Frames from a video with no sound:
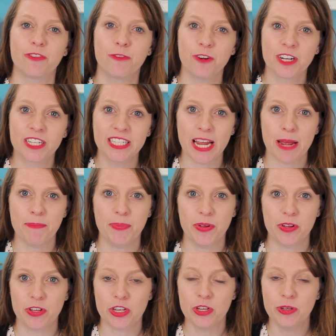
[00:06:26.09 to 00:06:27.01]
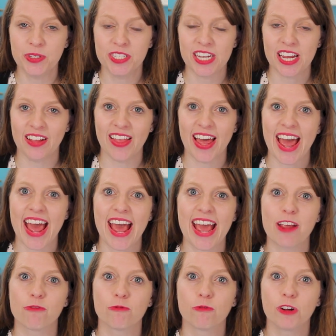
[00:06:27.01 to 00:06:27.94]
For example,
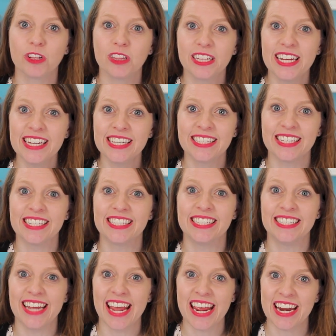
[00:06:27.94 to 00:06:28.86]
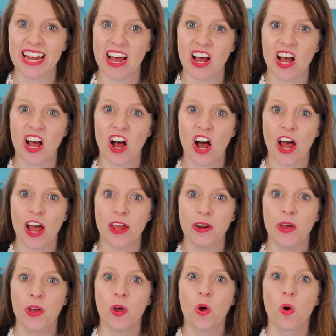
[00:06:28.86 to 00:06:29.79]
UCLA releases data
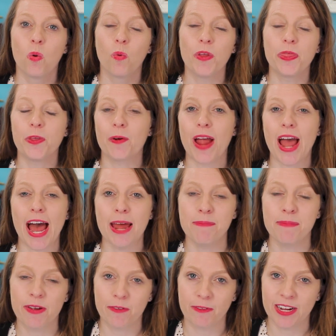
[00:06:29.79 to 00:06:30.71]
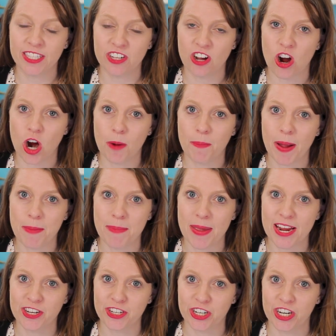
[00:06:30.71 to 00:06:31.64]
on what their admit rates are by
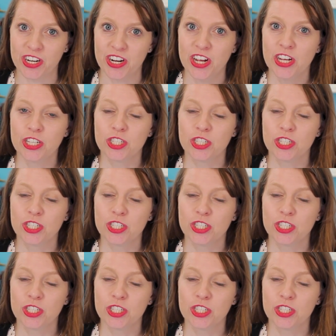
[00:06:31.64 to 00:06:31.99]
major.